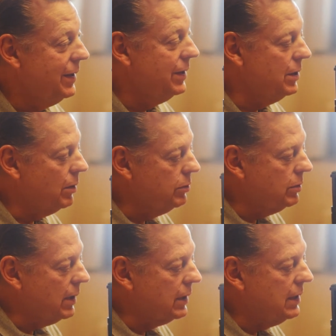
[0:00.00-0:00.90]

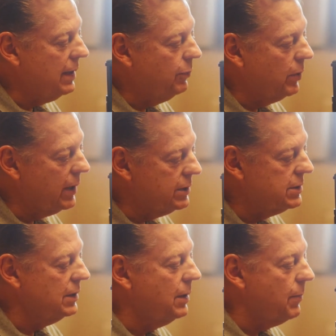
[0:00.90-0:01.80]
You got to keep
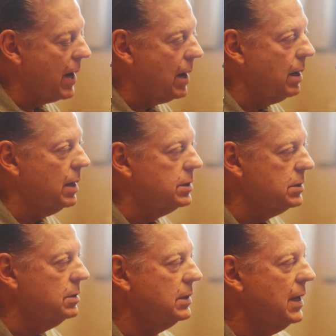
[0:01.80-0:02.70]
raising the bar
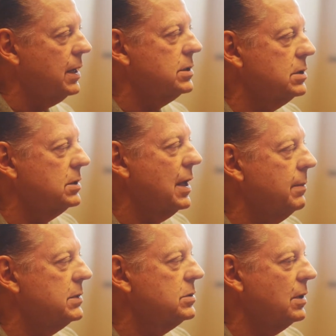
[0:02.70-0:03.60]
until you get to
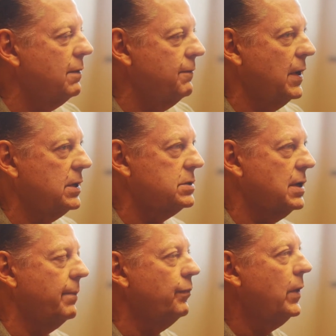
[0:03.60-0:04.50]
them so it affects
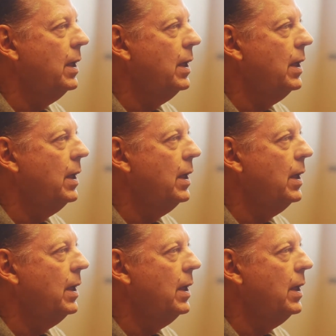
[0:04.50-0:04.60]
them.